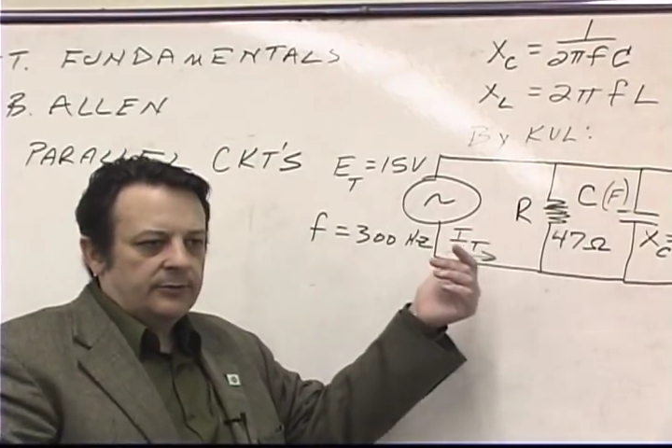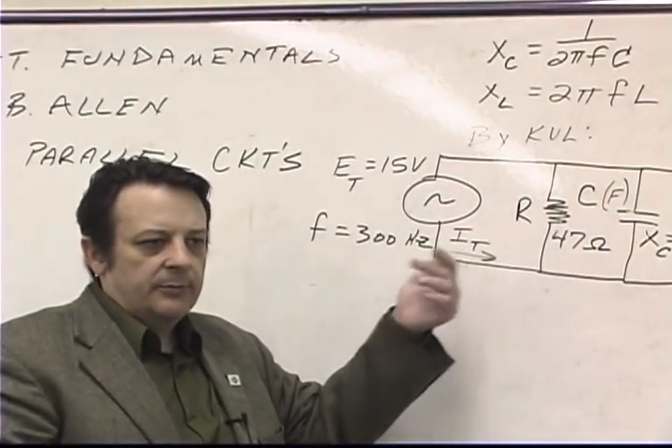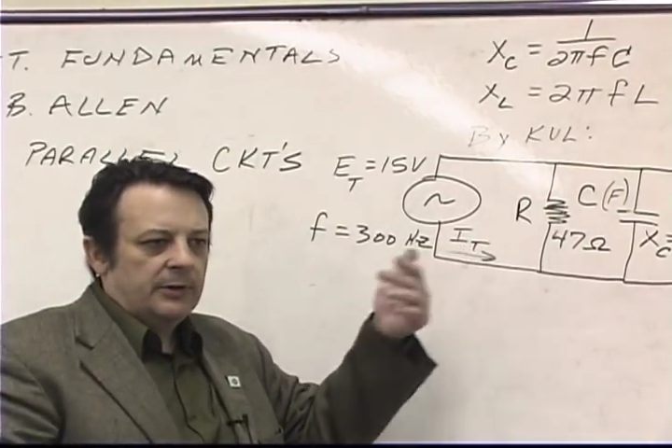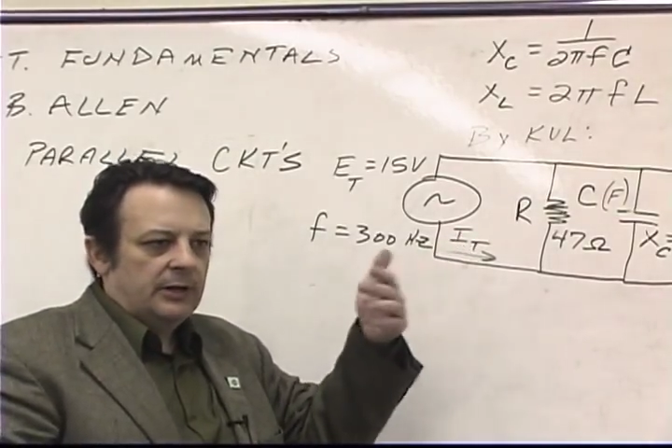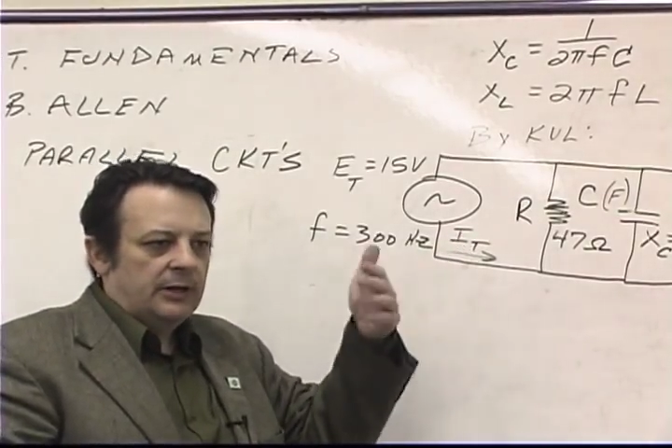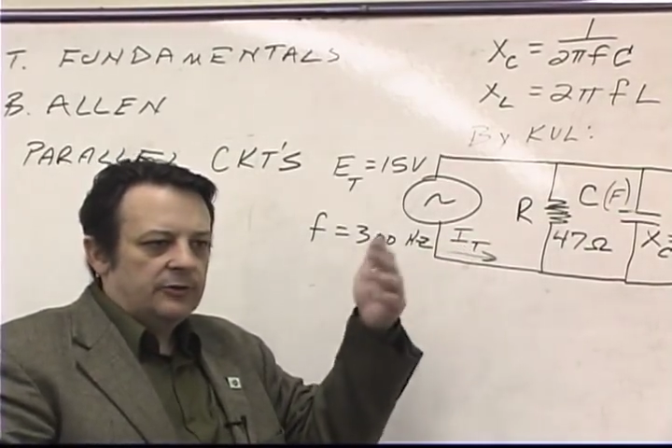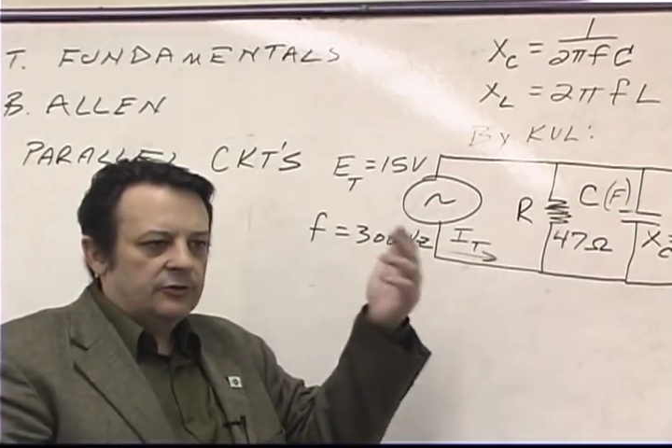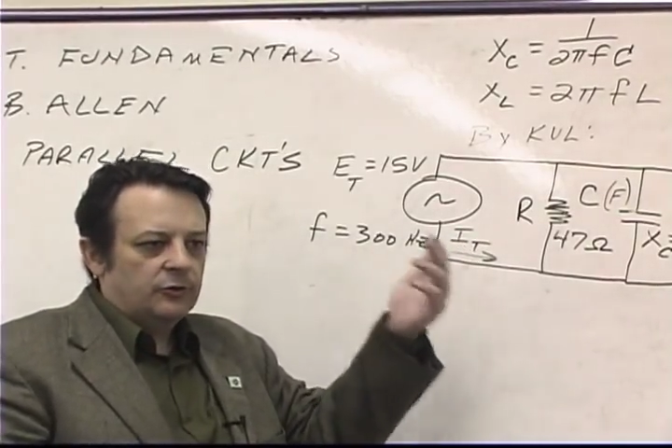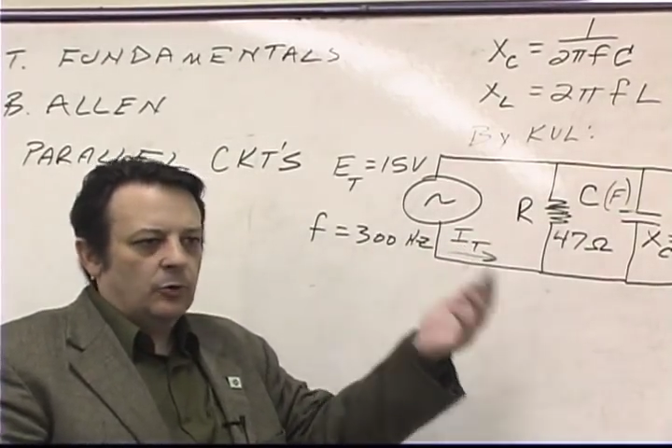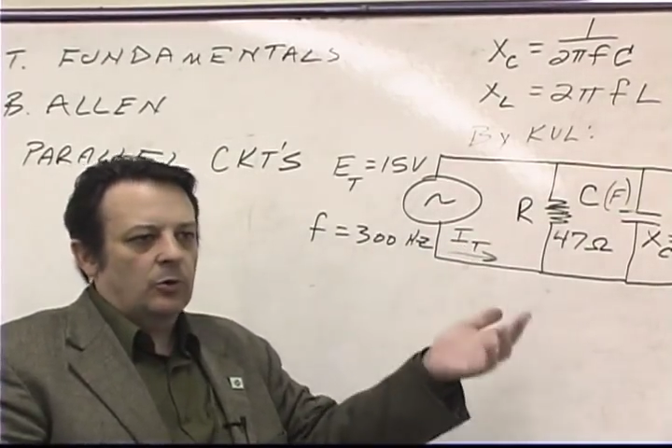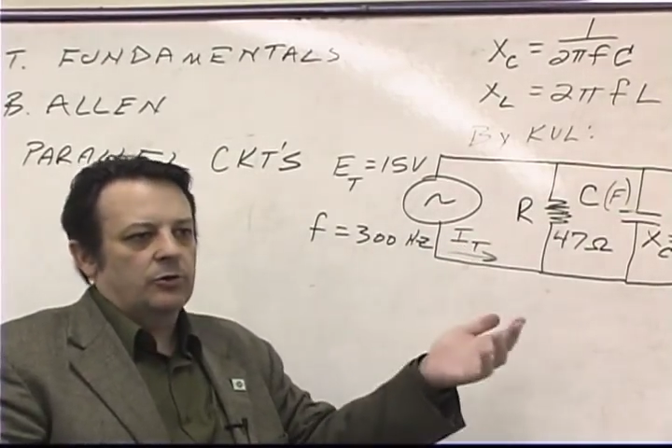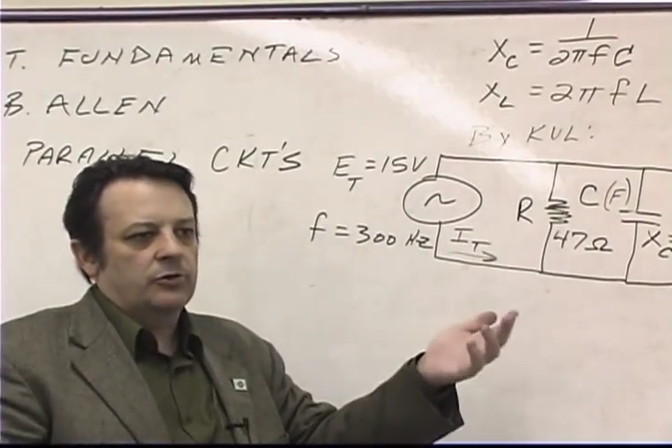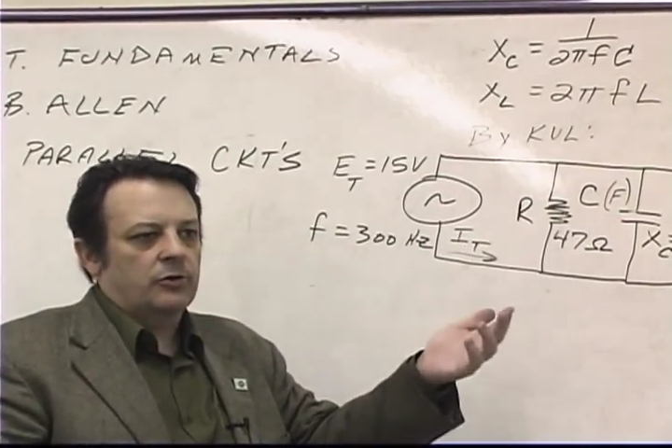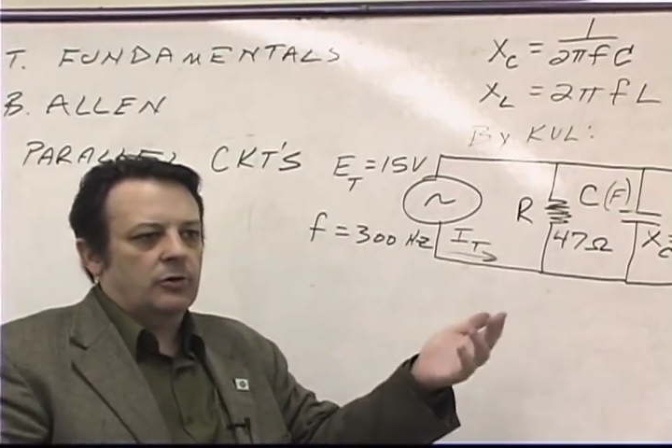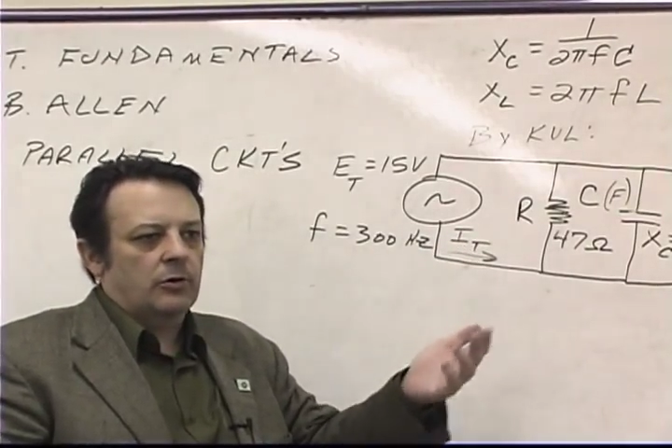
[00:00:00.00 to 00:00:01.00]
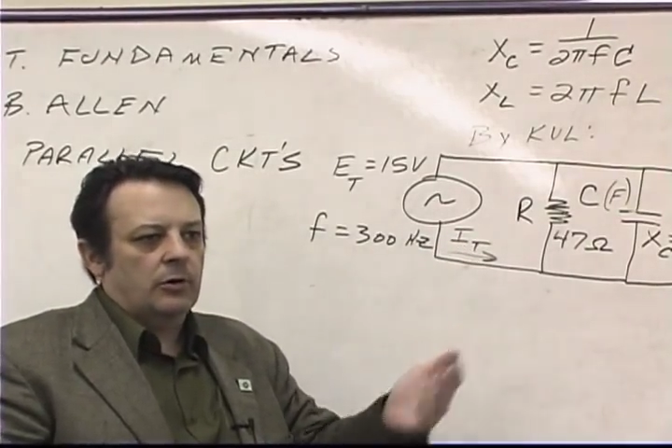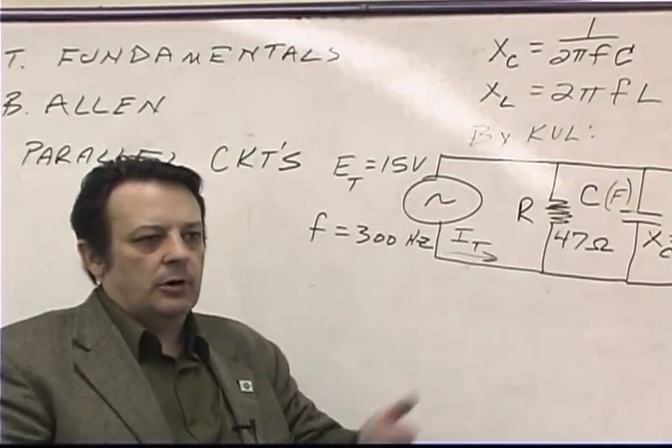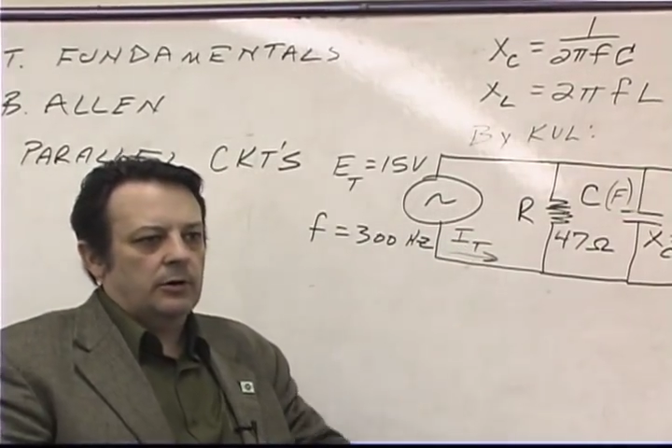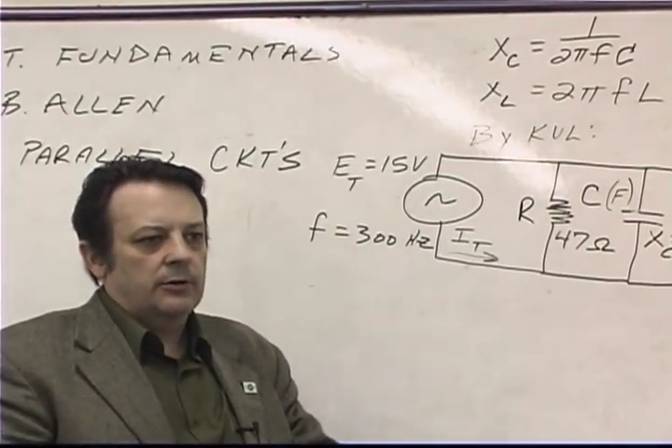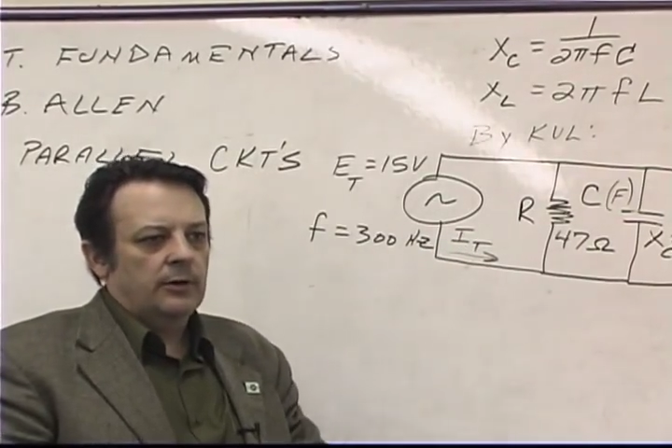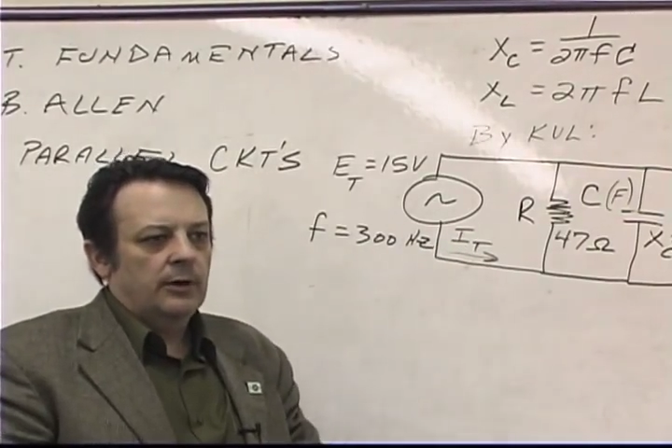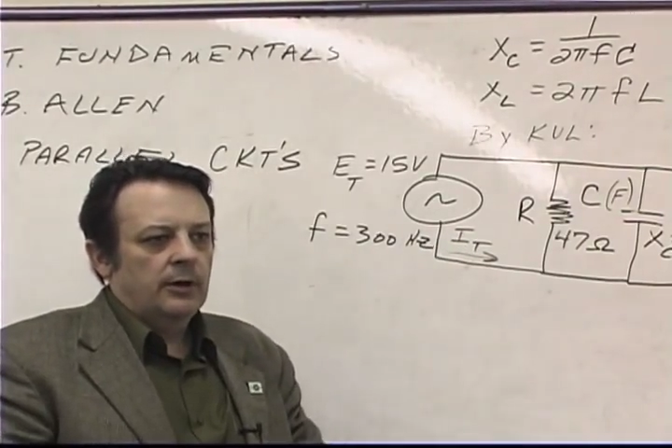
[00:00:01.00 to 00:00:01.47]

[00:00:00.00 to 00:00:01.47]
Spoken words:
meaning source current.